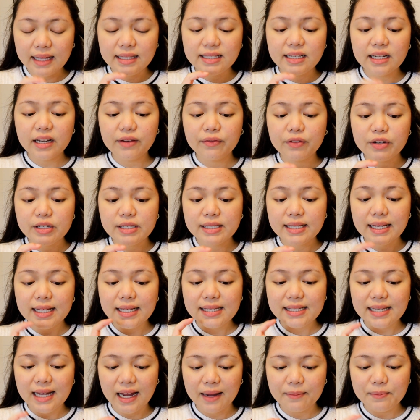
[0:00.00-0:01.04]
it delivers
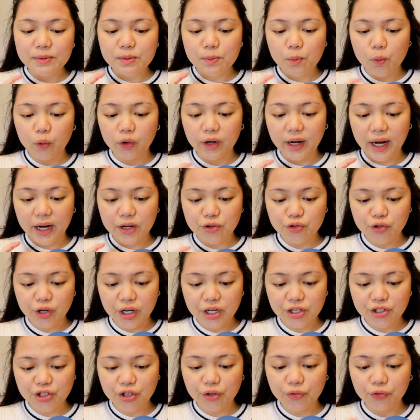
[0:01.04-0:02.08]
6 times more
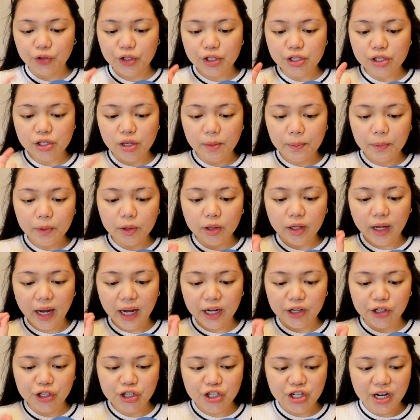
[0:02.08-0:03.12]
hydration for supple,
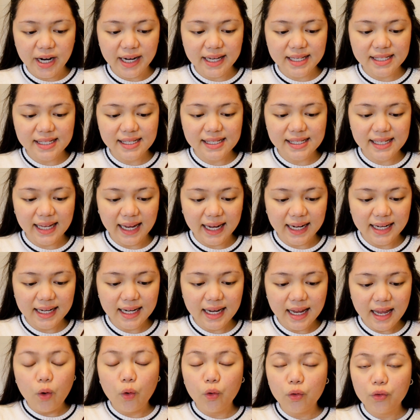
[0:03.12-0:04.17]
energized
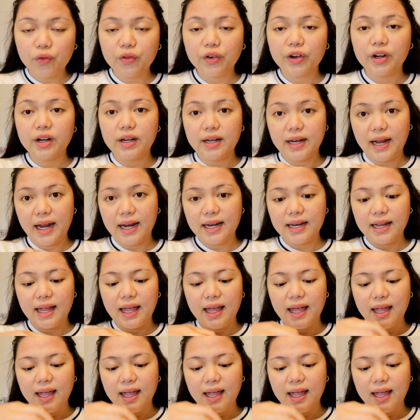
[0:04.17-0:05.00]
skin overnight.